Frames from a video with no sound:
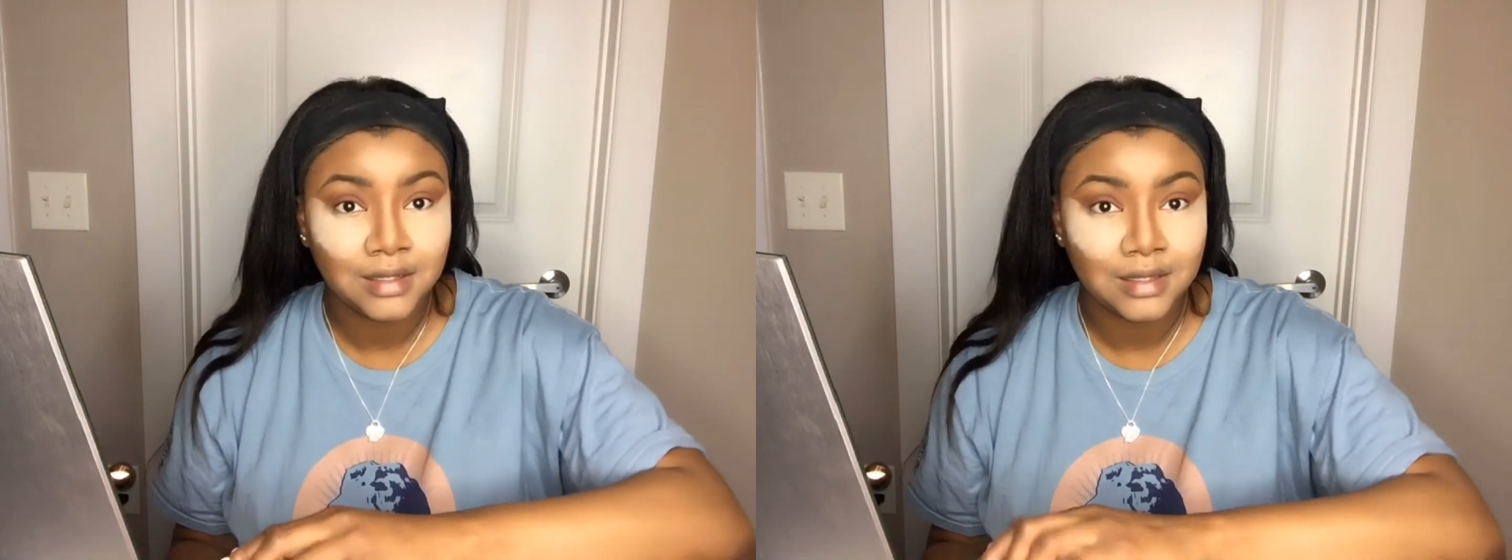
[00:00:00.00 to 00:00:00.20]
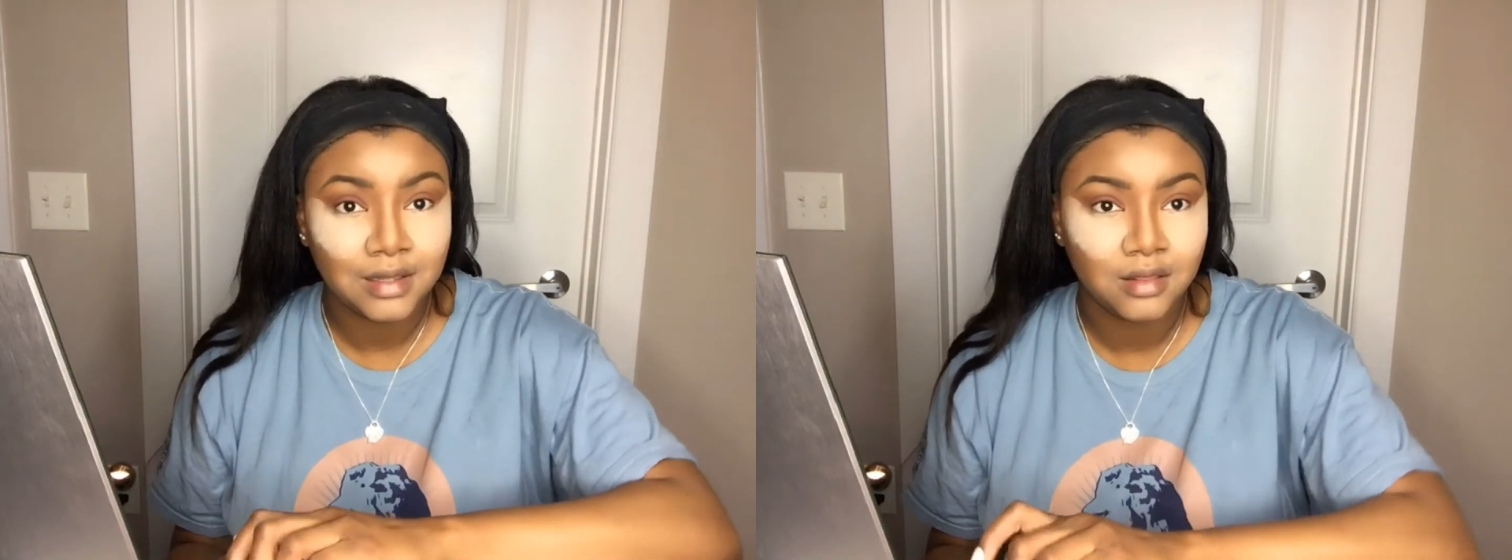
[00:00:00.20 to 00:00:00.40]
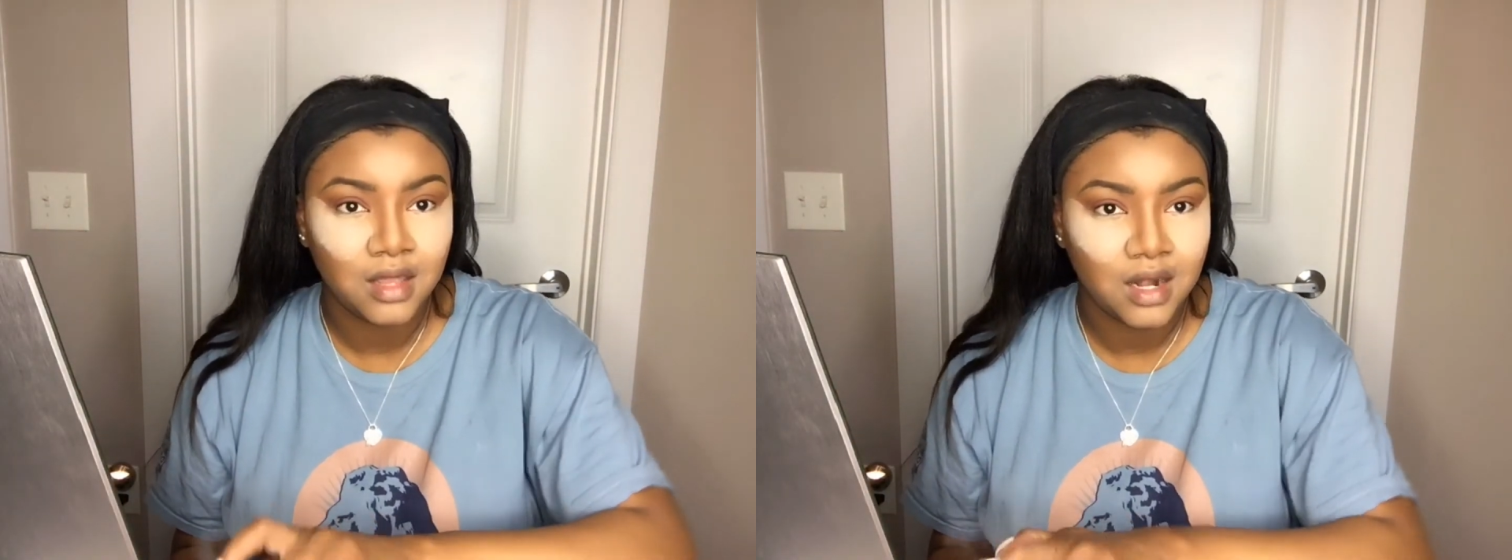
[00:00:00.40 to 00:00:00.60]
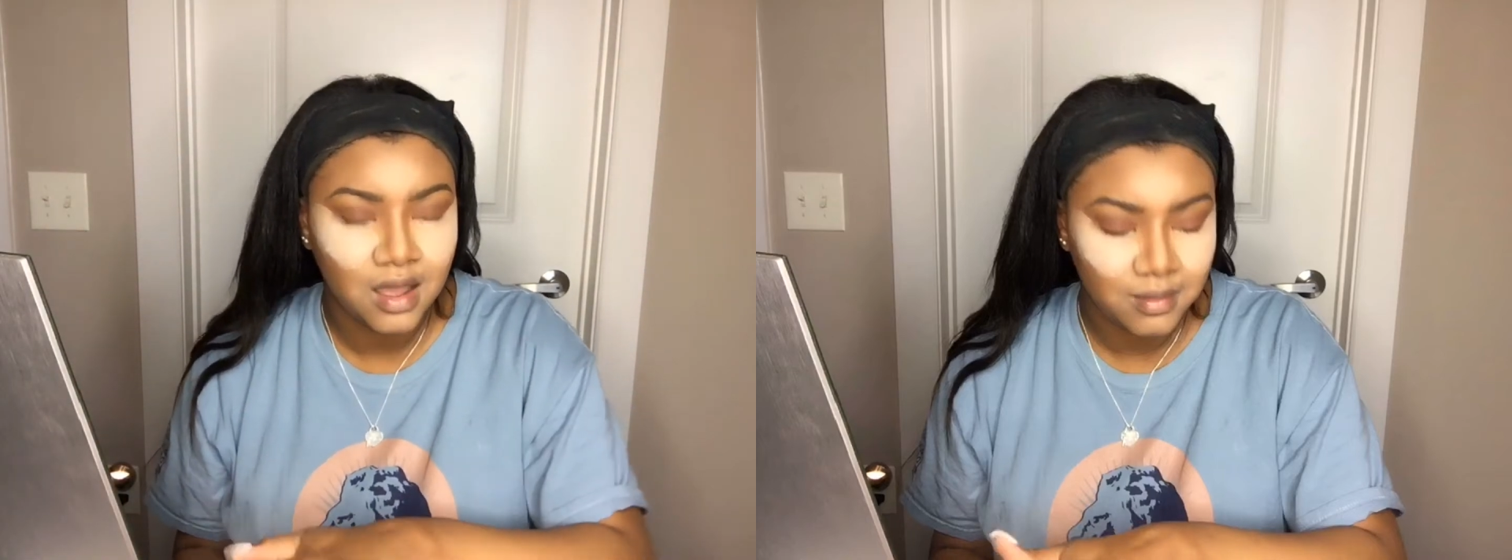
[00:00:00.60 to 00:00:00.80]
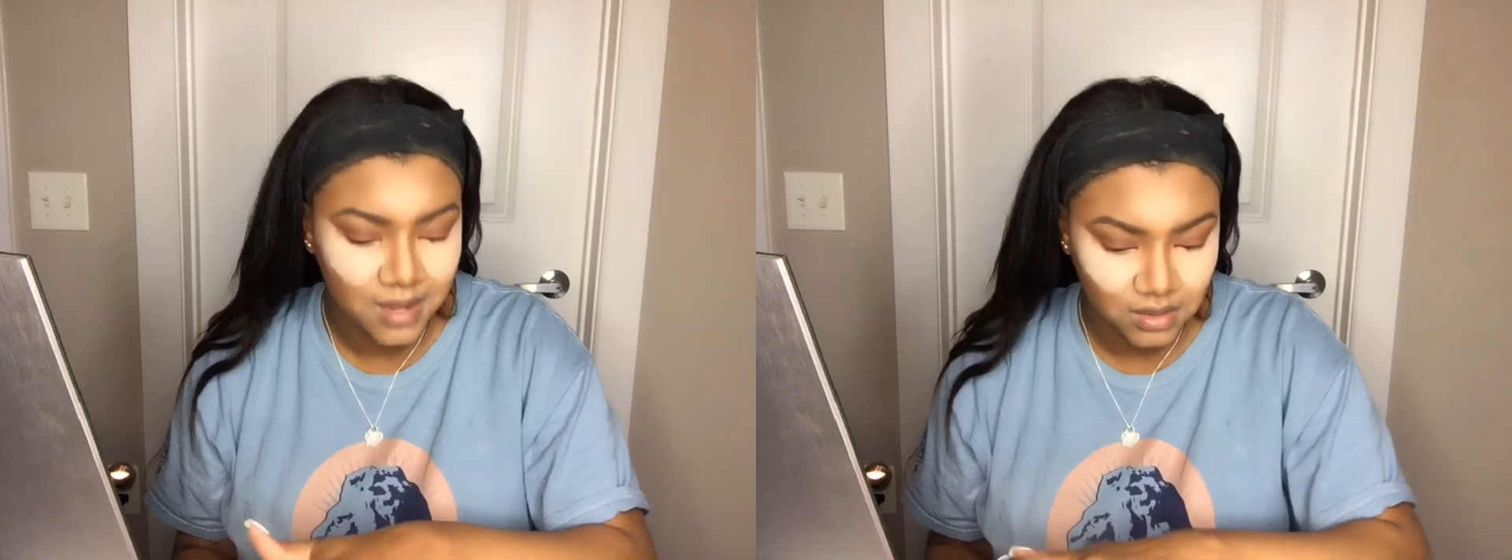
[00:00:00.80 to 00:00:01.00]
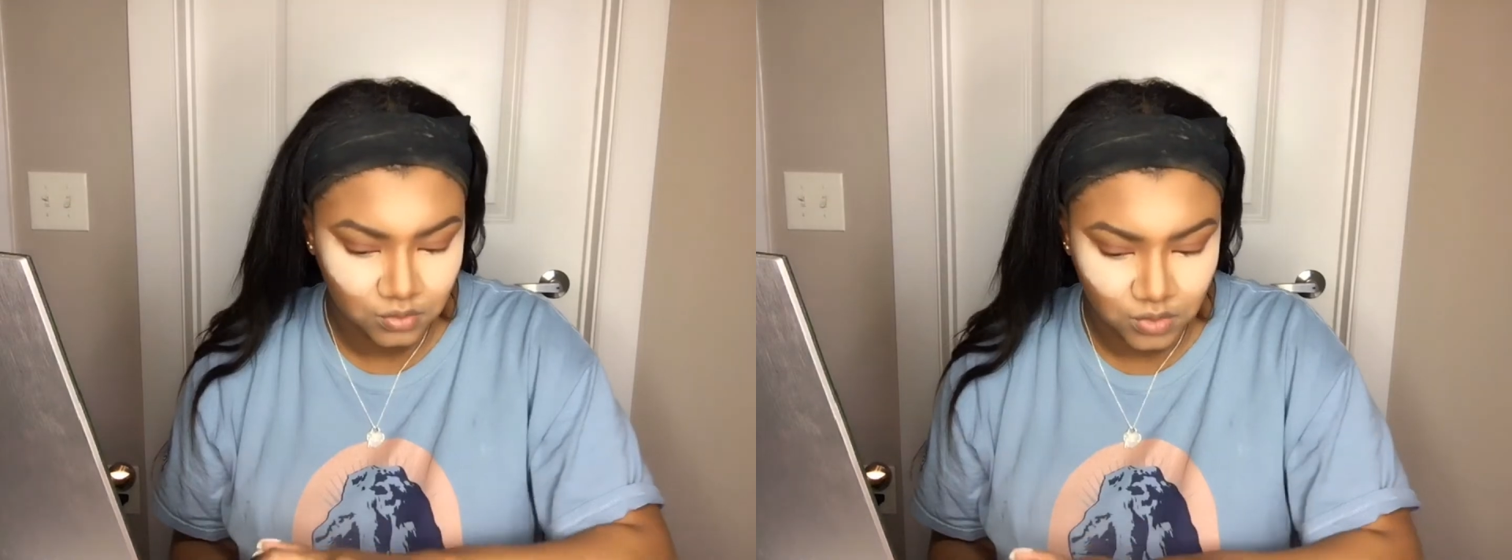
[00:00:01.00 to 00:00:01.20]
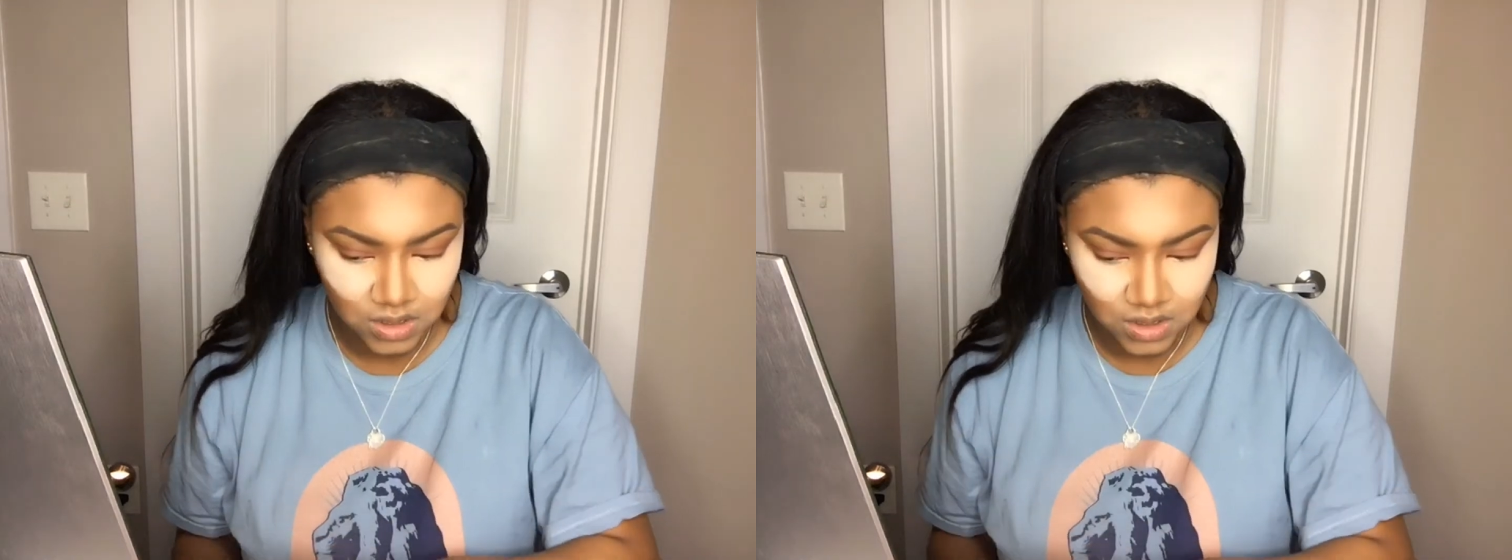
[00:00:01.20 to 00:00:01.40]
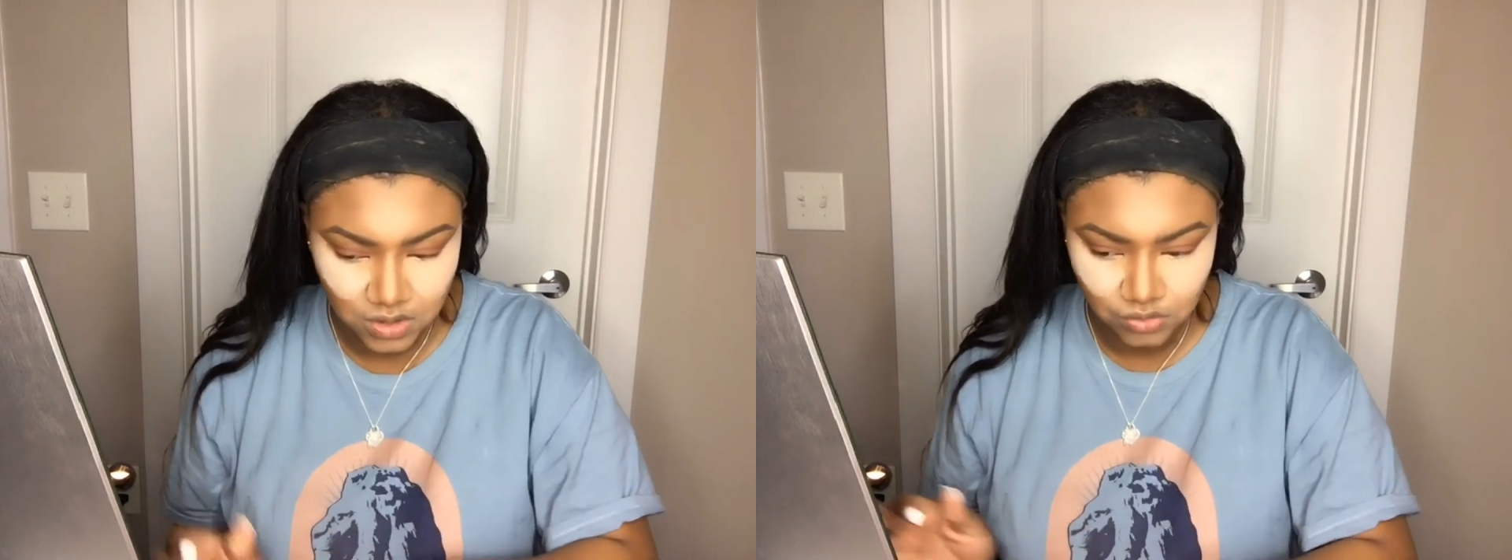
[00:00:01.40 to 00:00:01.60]
that I might want
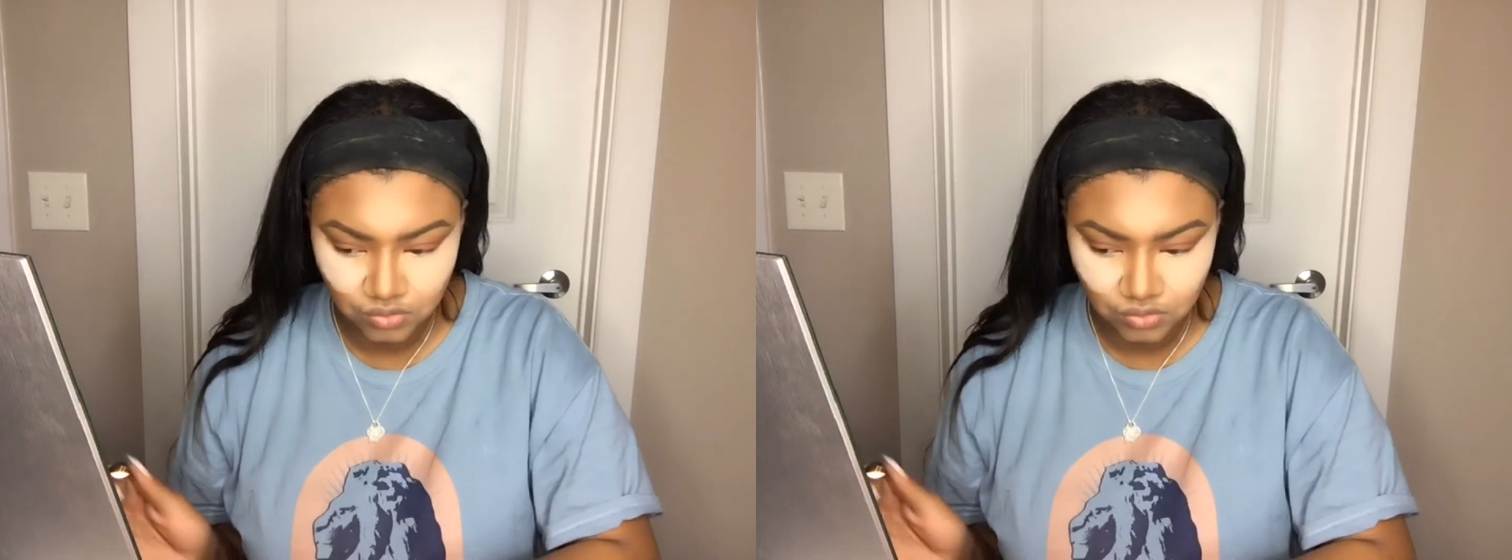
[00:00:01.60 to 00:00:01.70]
to do